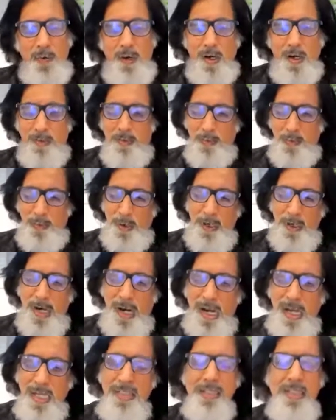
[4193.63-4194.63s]
For
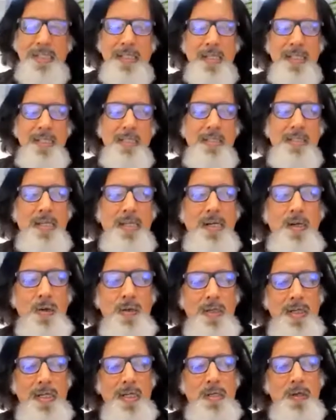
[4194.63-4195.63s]
us, it is still
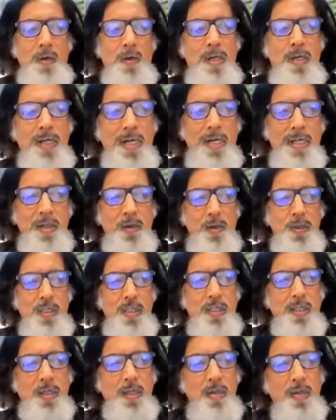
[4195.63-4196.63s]
only Korea and
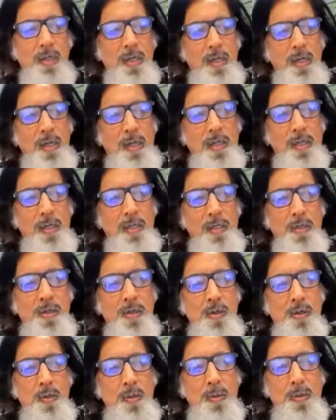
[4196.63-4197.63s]
Doshi,
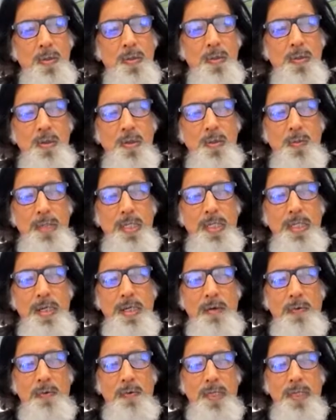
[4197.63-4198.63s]
So
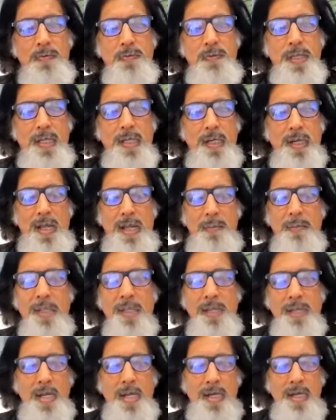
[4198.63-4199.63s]
we feel, I
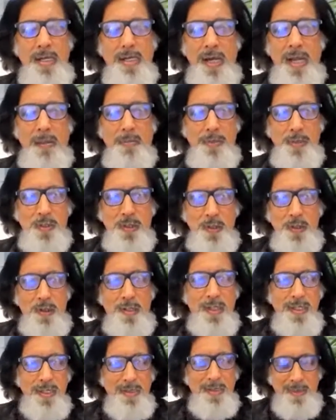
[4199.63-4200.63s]
mean, they are
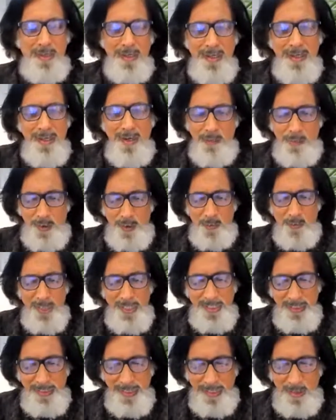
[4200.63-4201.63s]
absolutely, for
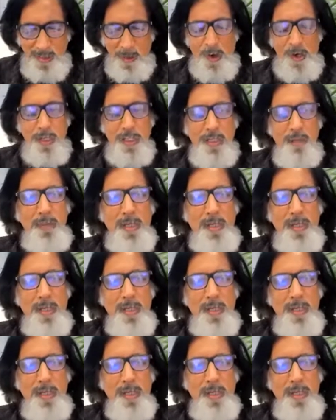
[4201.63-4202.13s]
me, they are gods,